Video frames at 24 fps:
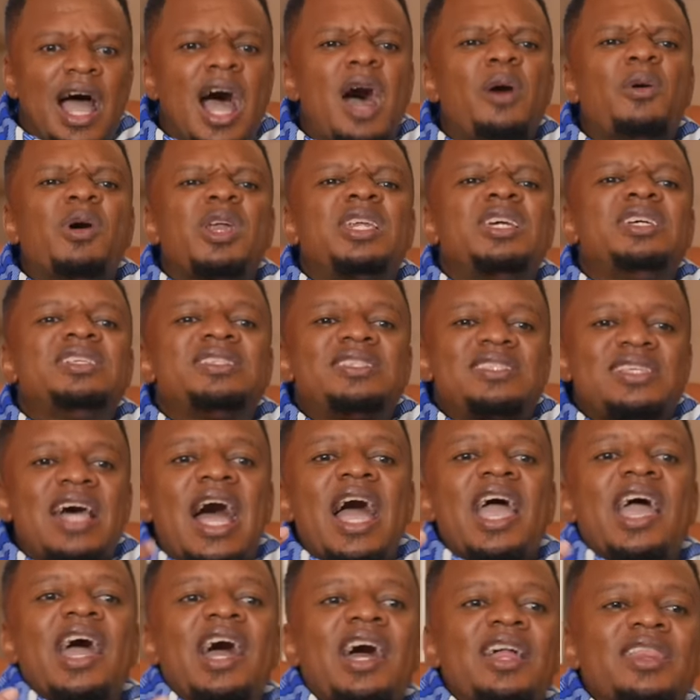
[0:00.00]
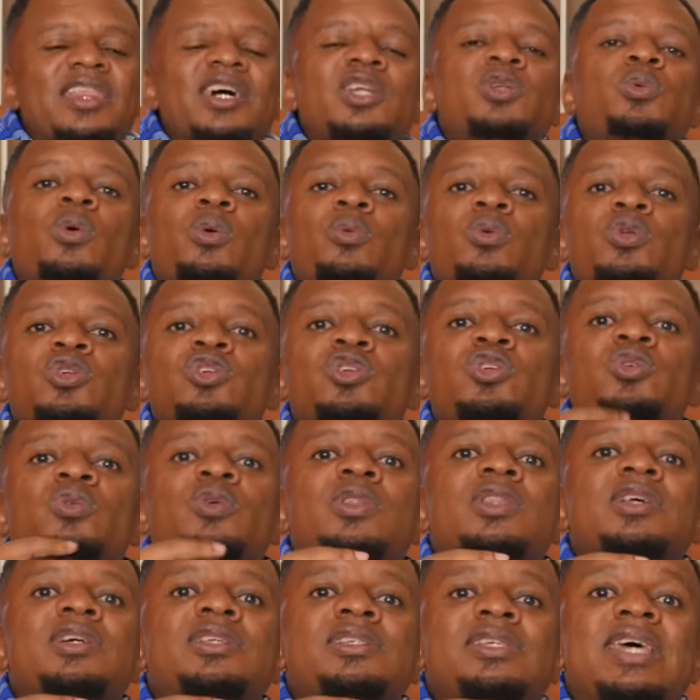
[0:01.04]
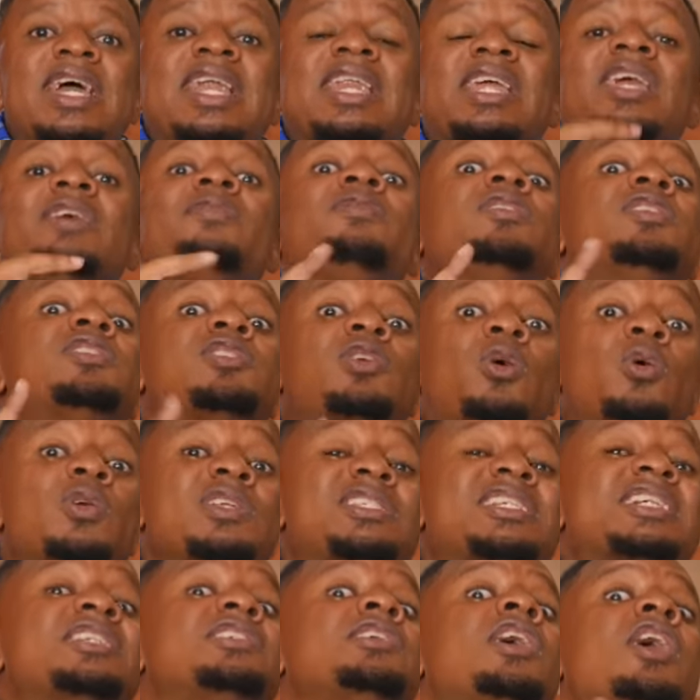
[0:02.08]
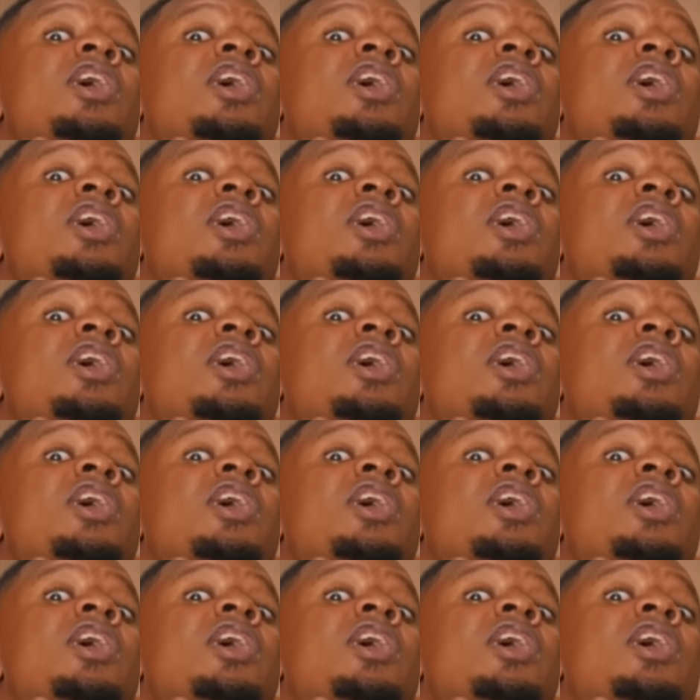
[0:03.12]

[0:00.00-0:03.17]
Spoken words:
our desire that we would do this and give this content